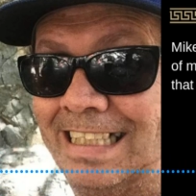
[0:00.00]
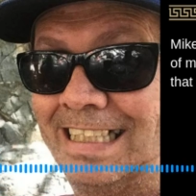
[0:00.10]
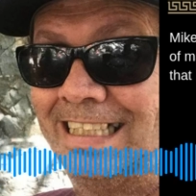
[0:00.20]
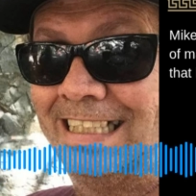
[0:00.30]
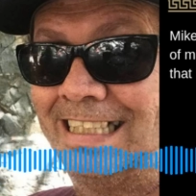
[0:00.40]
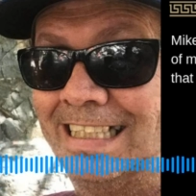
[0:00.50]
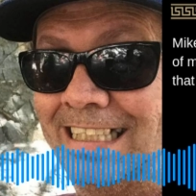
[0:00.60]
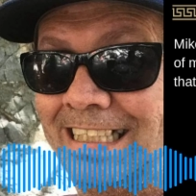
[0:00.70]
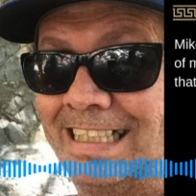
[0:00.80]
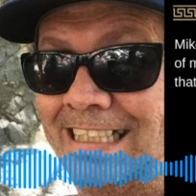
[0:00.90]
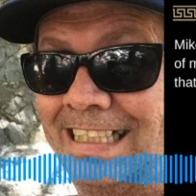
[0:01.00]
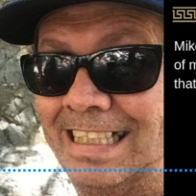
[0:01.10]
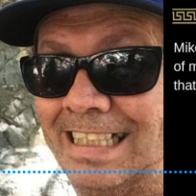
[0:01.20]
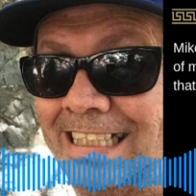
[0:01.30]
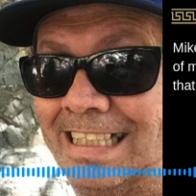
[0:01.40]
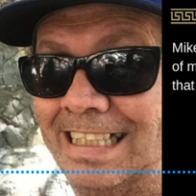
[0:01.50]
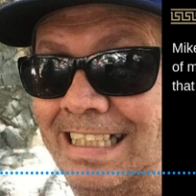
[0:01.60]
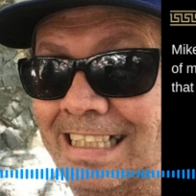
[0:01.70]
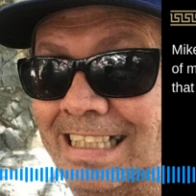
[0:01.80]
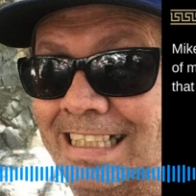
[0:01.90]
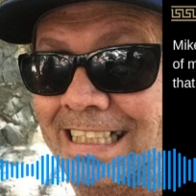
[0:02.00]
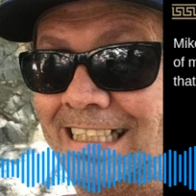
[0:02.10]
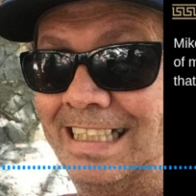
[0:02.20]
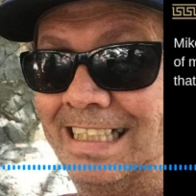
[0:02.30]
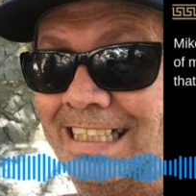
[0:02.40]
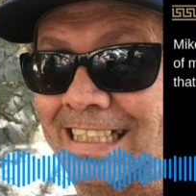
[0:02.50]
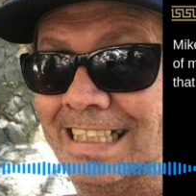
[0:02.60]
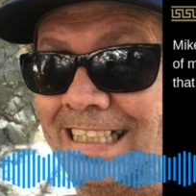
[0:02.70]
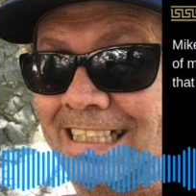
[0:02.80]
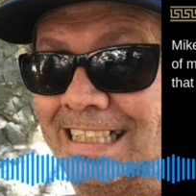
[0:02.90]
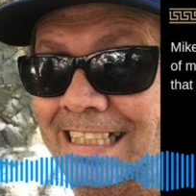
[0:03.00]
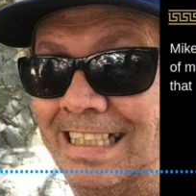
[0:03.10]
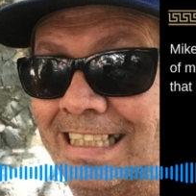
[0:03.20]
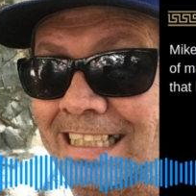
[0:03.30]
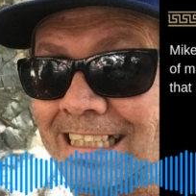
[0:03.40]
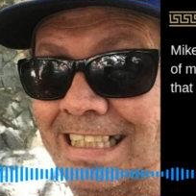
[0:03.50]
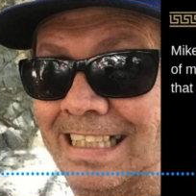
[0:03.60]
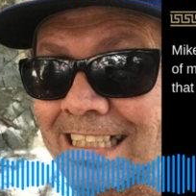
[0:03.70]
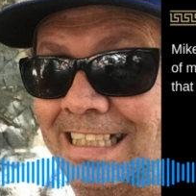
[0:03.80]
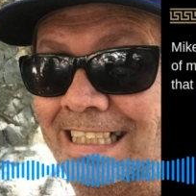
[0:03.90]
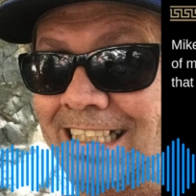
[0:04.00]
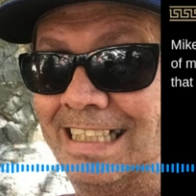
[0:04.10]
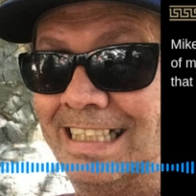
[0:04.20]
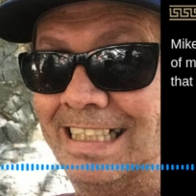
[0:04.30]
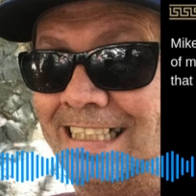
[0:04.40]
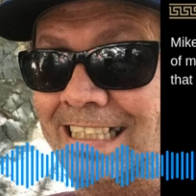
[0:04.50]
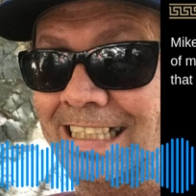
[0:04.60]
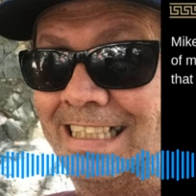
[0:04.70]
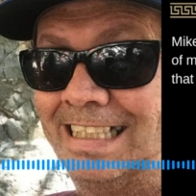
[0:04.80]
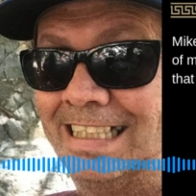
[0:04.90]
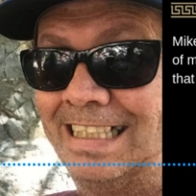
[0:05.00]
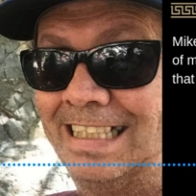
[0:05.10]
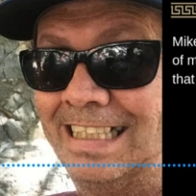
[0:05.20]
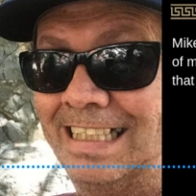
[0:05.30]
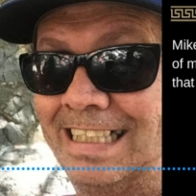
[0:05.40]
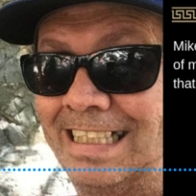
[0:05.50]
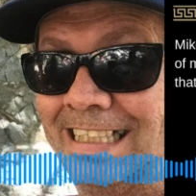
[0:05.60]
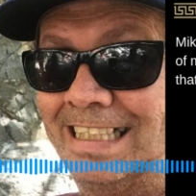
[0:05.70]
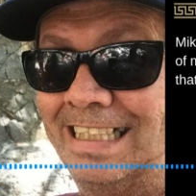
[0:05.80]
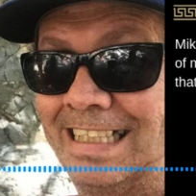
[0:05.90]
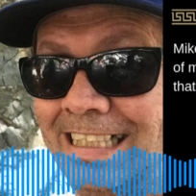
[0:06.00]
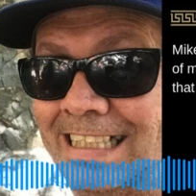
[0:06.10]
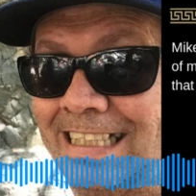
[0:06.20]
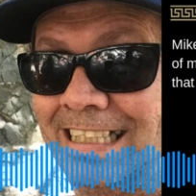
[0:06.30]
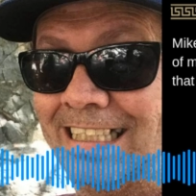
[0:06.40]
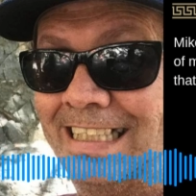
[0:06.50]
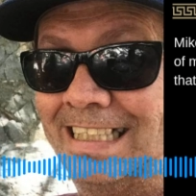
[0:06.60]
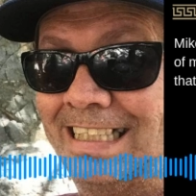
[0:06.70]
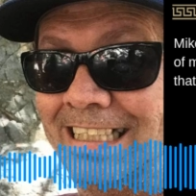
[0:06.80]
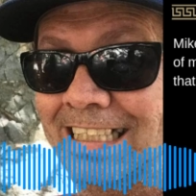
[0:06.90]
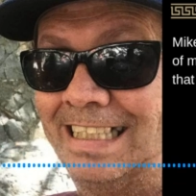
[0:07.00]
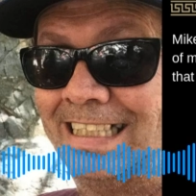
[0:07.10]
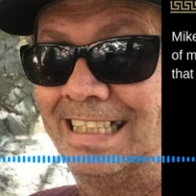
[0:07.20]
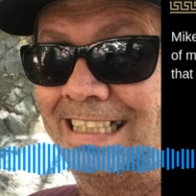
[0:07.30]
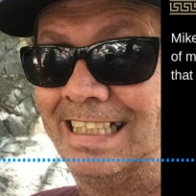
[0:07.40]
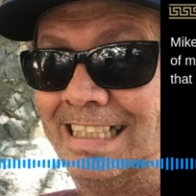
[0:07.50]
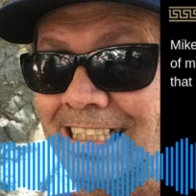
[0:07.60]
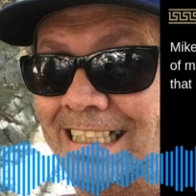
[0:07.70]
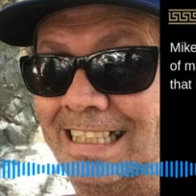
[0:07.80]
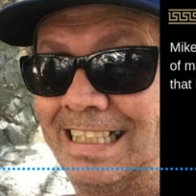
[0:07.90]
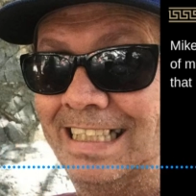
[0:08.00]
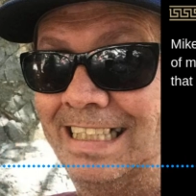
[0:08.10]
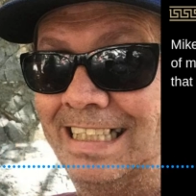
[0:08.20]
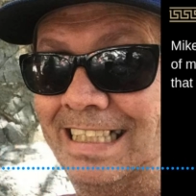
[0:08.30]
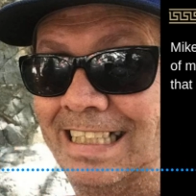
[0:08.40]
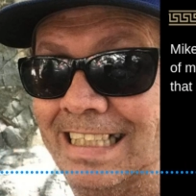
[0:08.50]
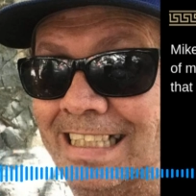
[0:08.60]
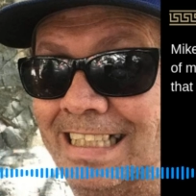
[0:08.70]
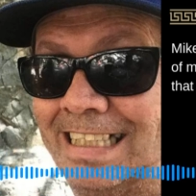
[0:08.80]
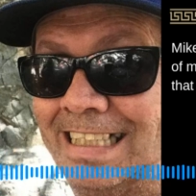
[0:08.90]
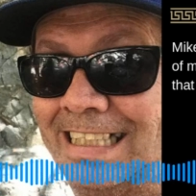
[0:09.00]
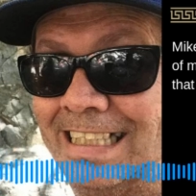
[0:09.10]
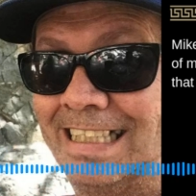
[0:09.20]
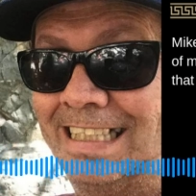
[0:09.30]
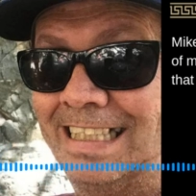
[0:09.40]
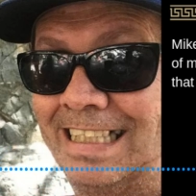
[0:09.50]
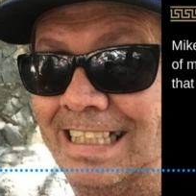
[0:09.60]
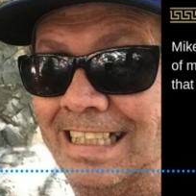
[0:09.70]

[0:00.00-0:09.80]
So can you imagine that simply by adjusting your stride, you can cut 1.5 minutes off your time? That's crazy.